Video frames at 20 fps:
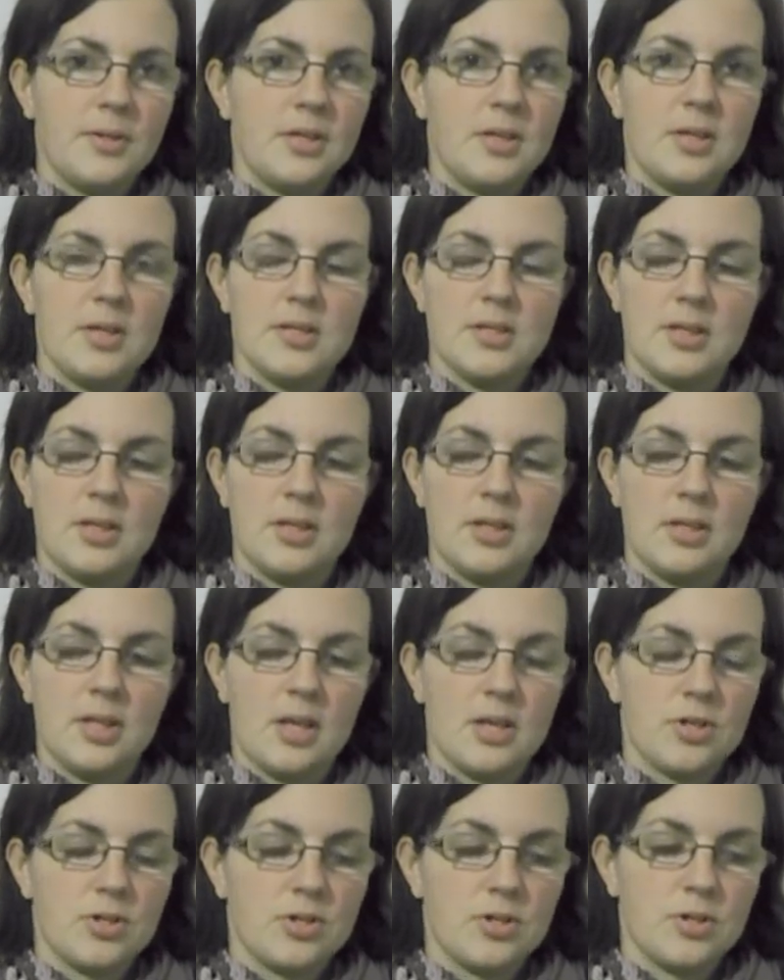his
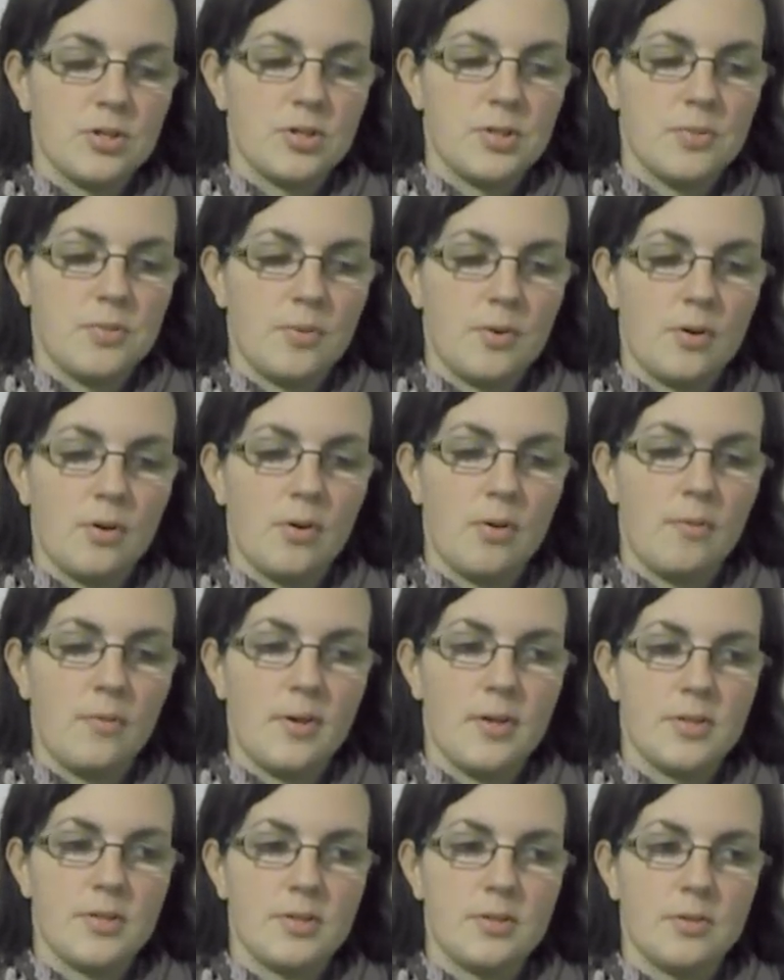intentions were
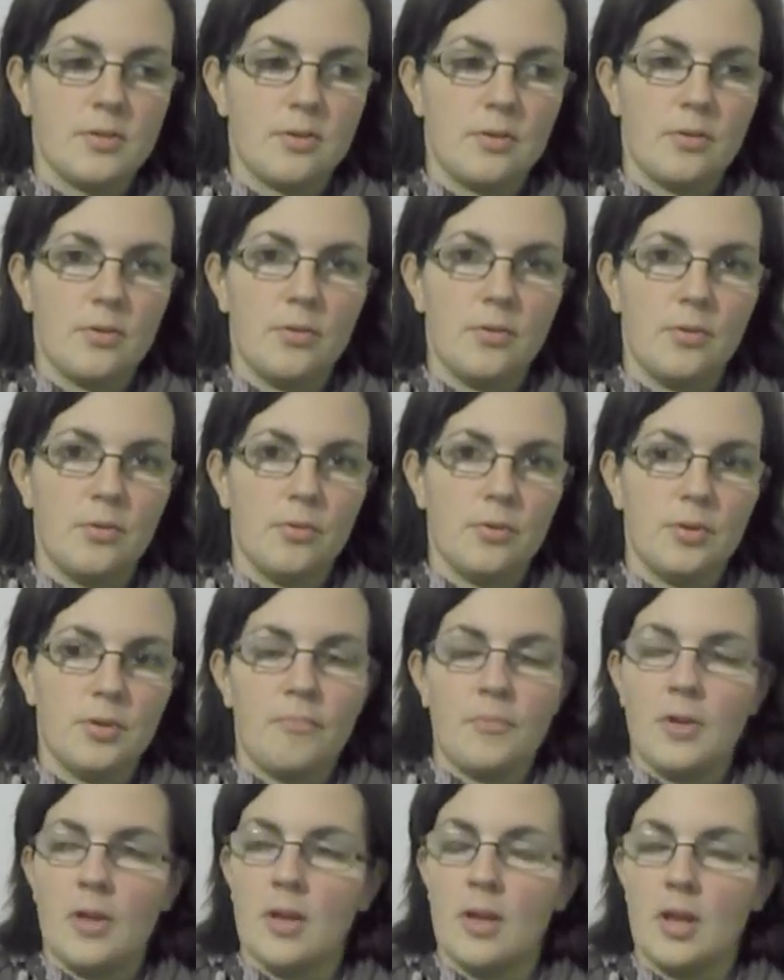always good.
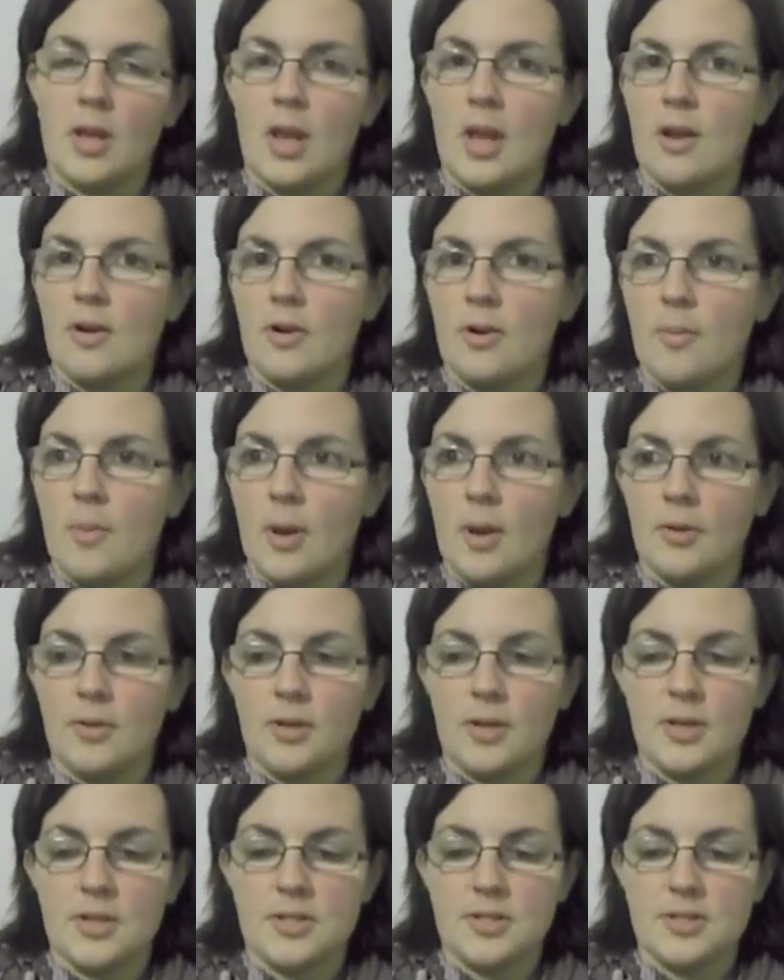He cared about
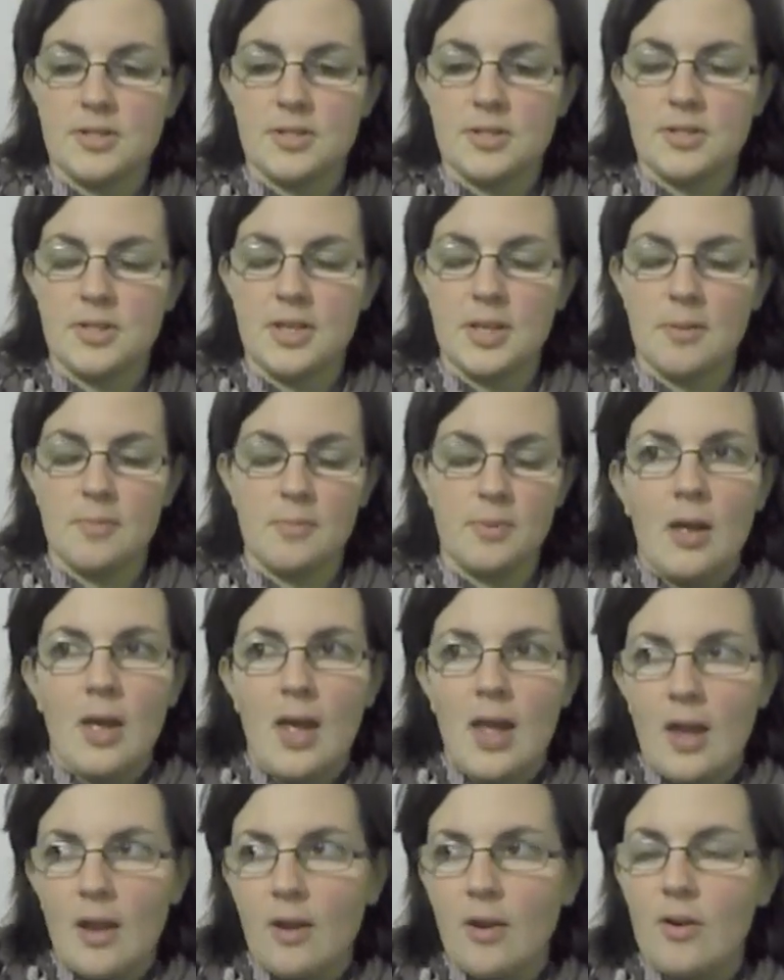us deeply.
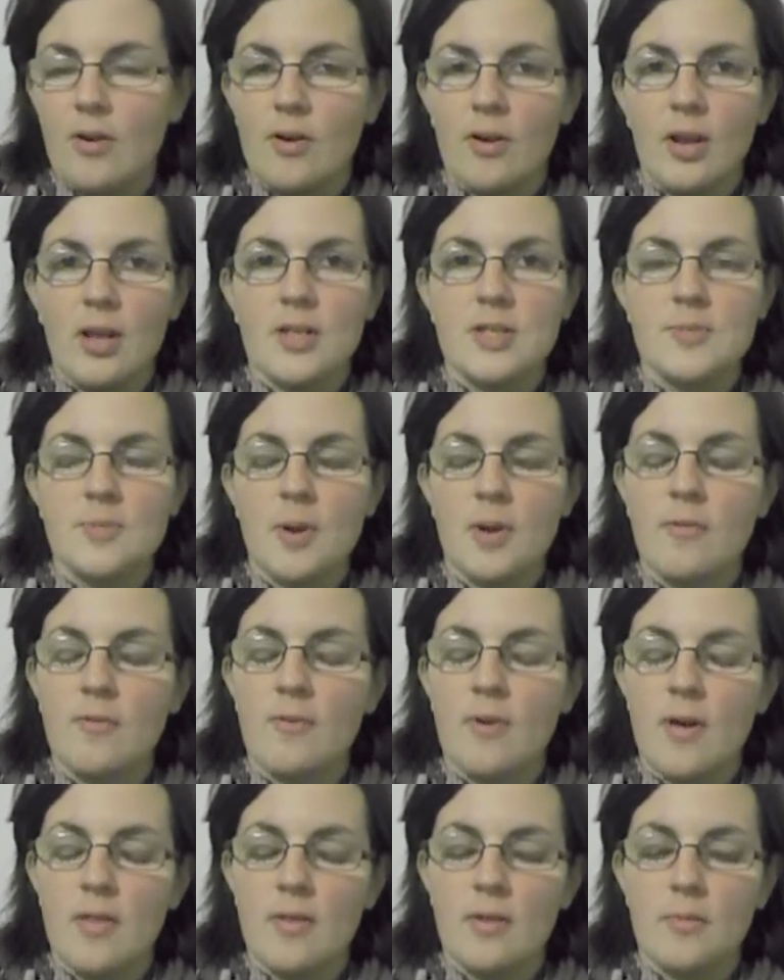Anger against my
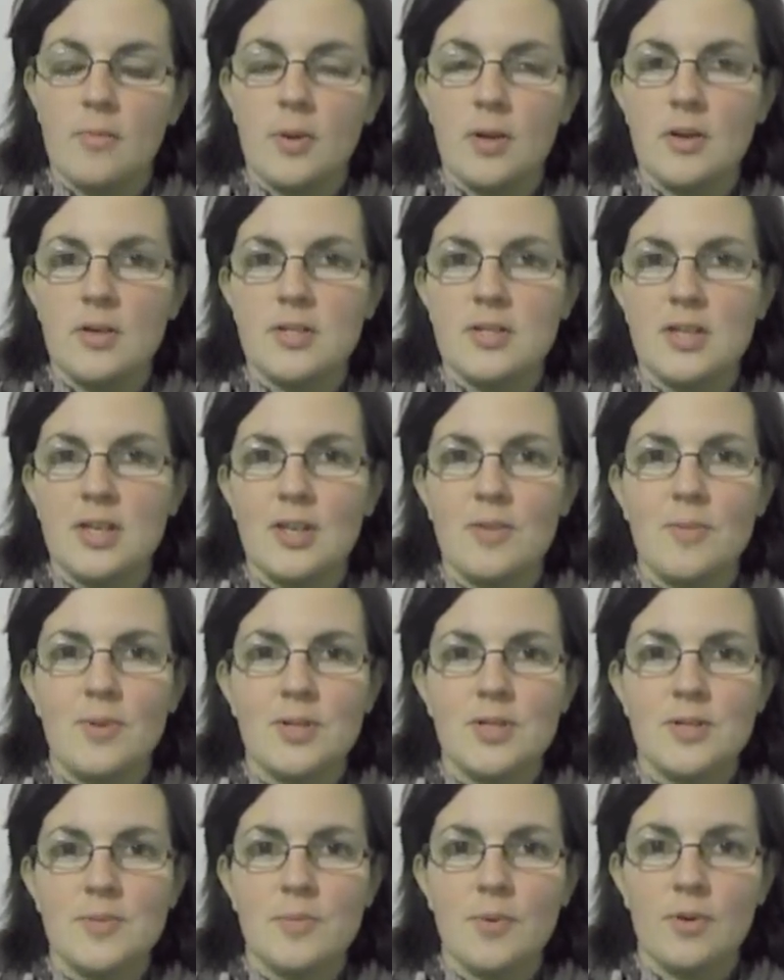father because he'd been
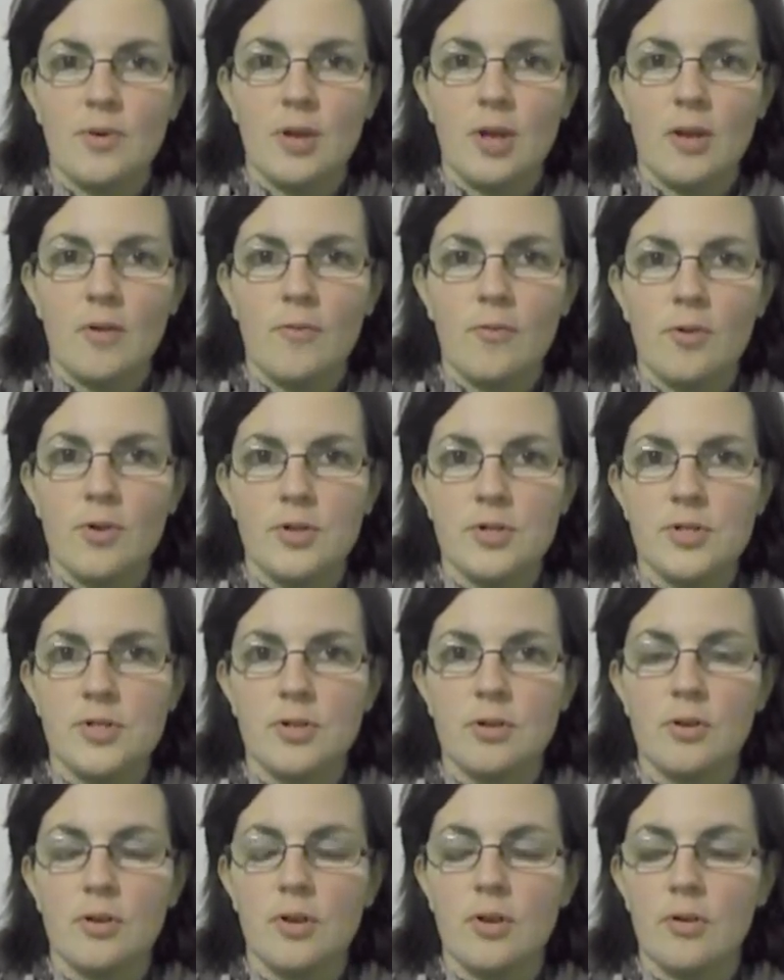smoking for so
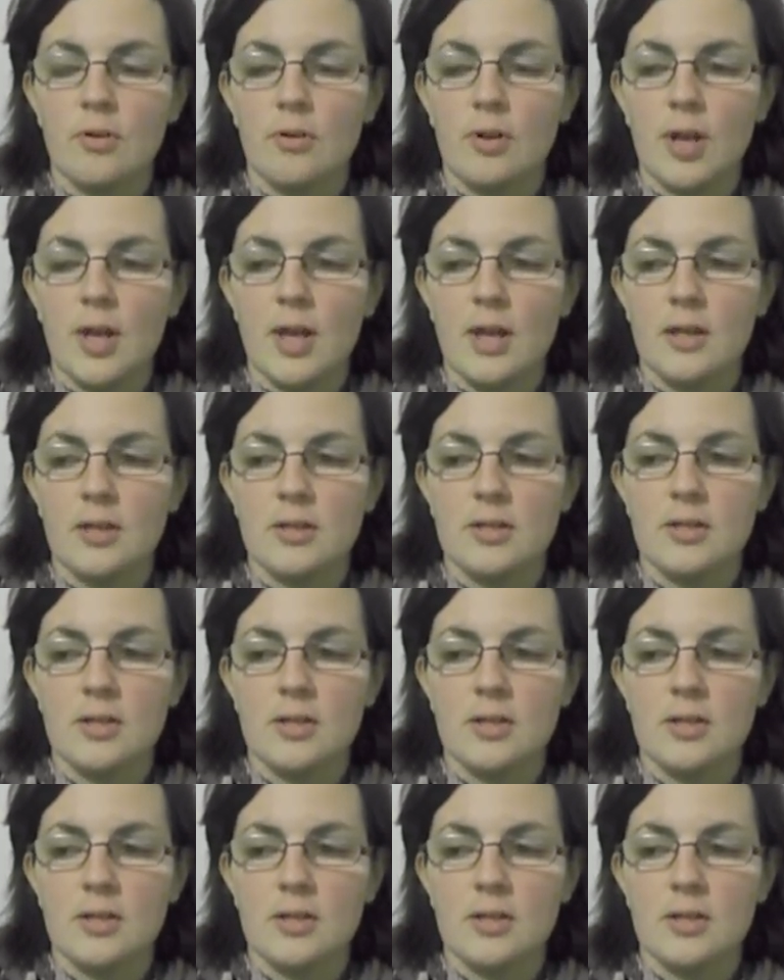long, and